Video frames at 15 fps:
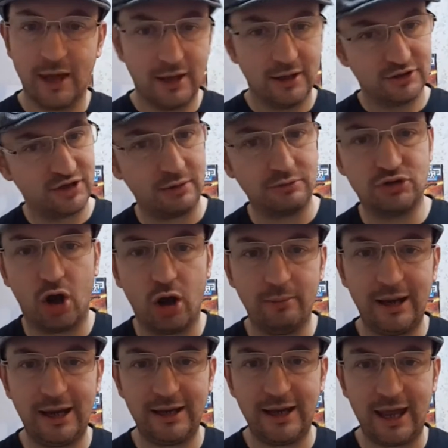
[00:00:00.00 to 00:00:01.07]
So join
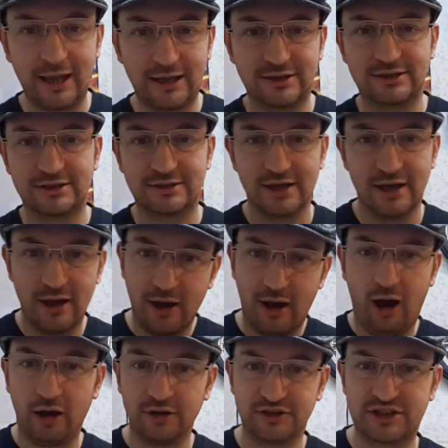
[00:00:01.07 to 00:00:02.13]
me next
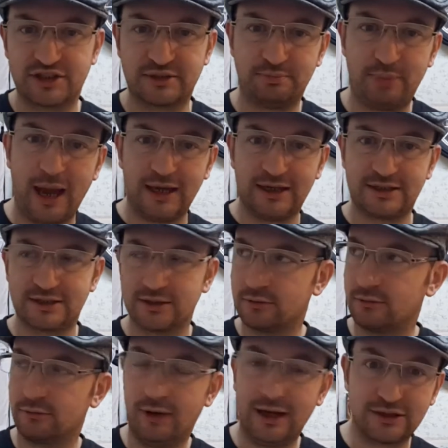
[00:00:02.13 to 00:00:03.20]
on Space
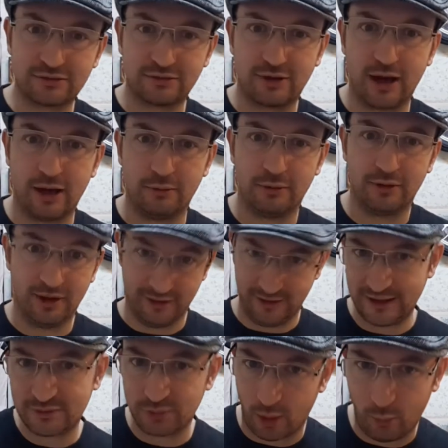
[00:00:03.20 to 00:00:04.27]
Retro, and
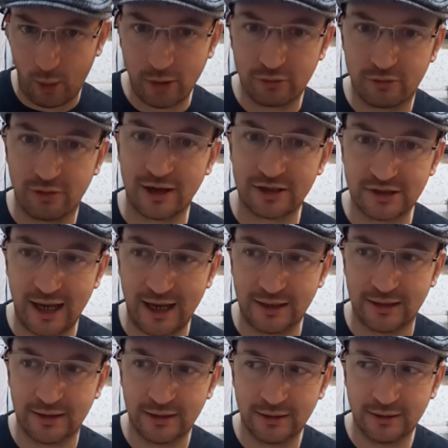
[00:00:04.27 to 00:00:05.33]
this one won't crash
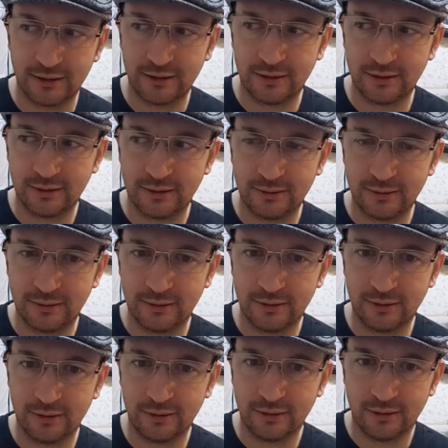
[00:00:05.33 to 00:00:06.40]
land.
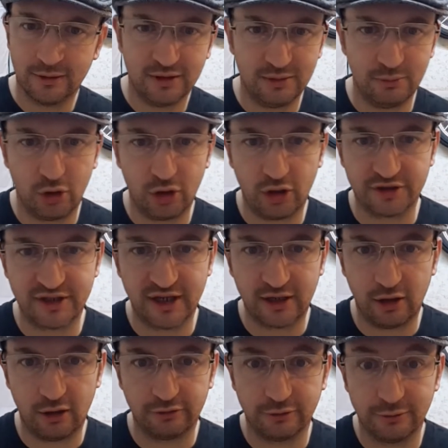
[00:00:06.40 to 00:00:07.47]
It might not take off.